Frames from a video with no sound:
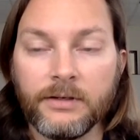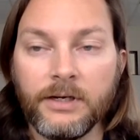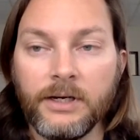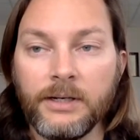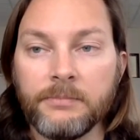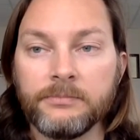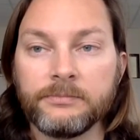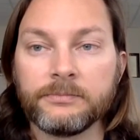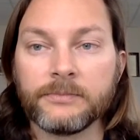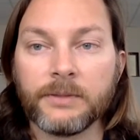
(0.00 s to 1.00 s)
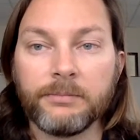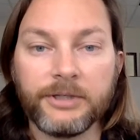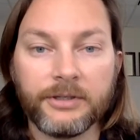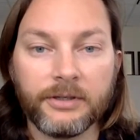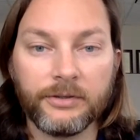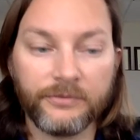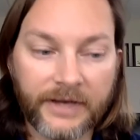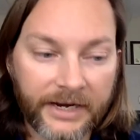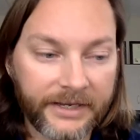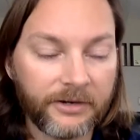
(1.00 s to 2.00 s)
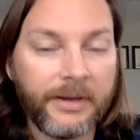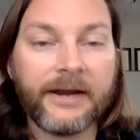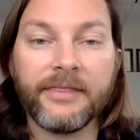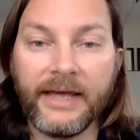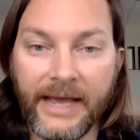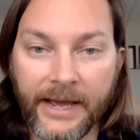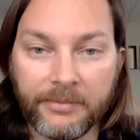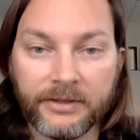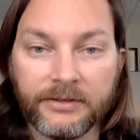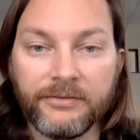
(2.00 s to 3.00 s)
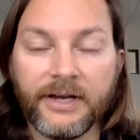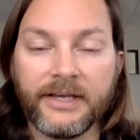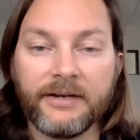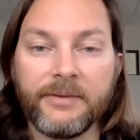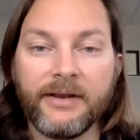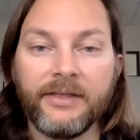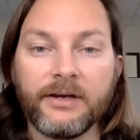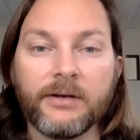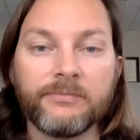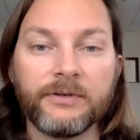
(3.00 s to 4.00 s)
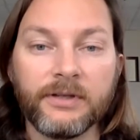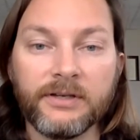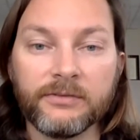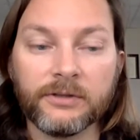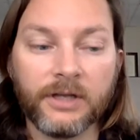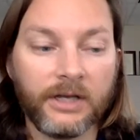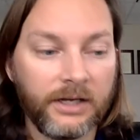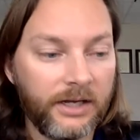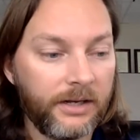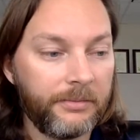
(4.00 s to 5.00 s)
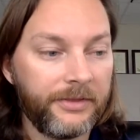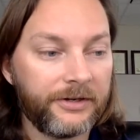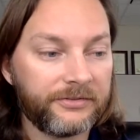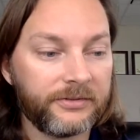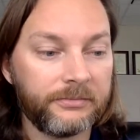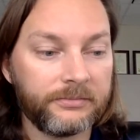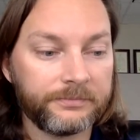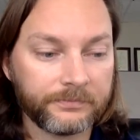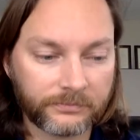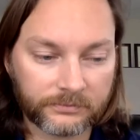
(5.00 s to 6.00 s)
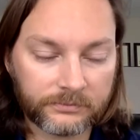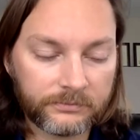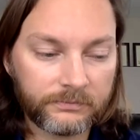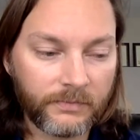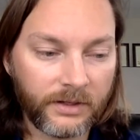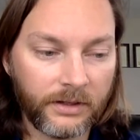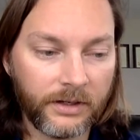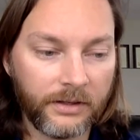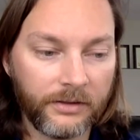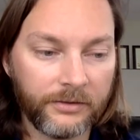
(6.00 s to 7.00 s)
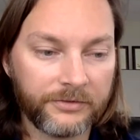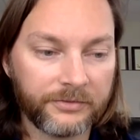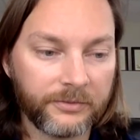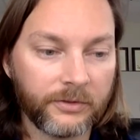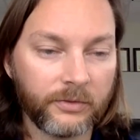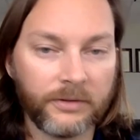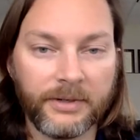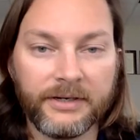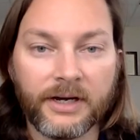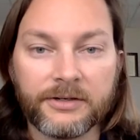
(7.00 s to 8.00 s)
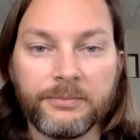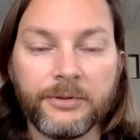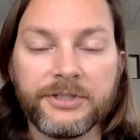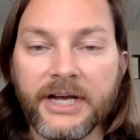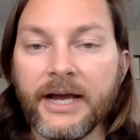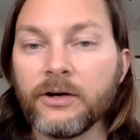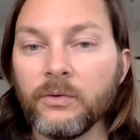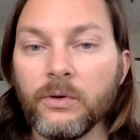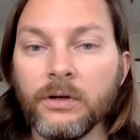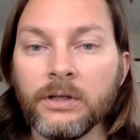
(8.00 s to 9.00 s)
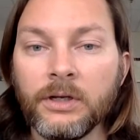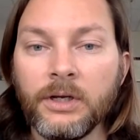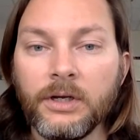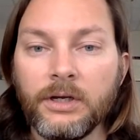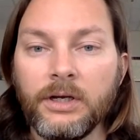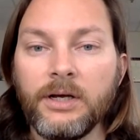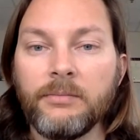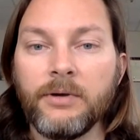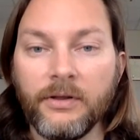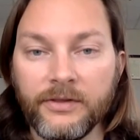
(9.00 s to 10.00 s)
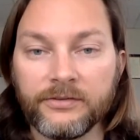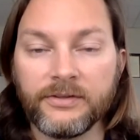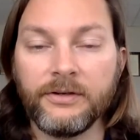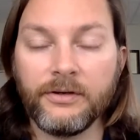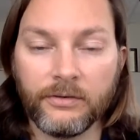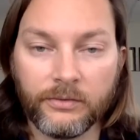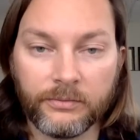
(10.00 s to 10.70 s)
But you've got to get them out of that habit. You've got to get them out of that comfort level. And there's some good work by Dr. Pooja Agarwal on this, and